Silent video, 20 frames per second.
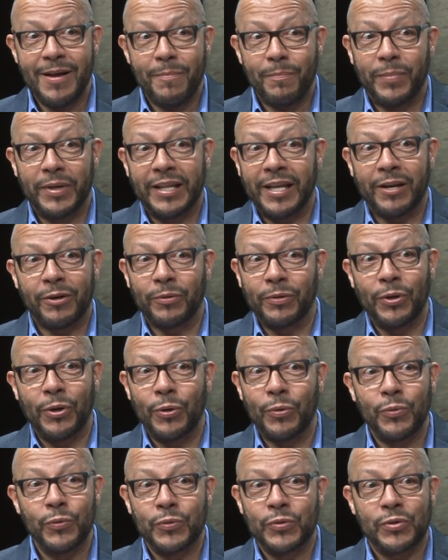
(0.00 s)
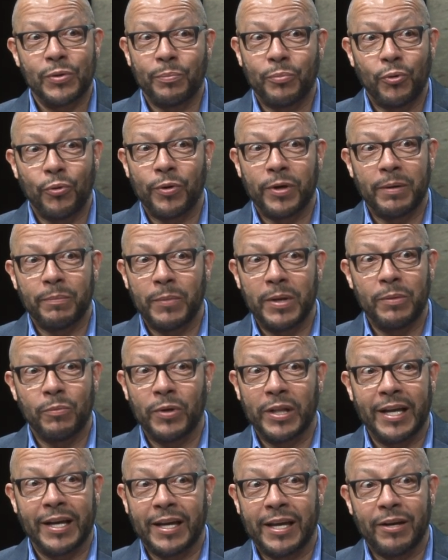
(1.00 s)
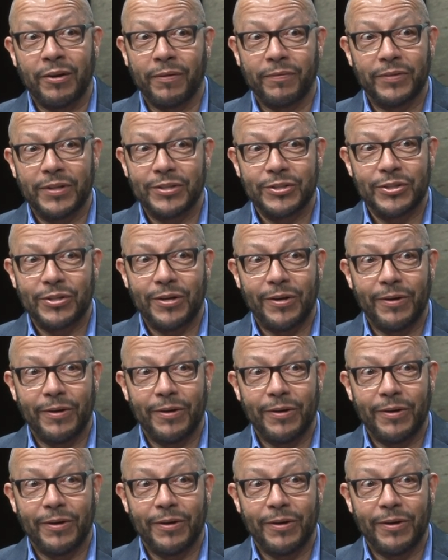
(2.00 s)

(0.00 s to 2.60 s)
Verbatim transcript: but they don't know who's supporting me when I get off the show.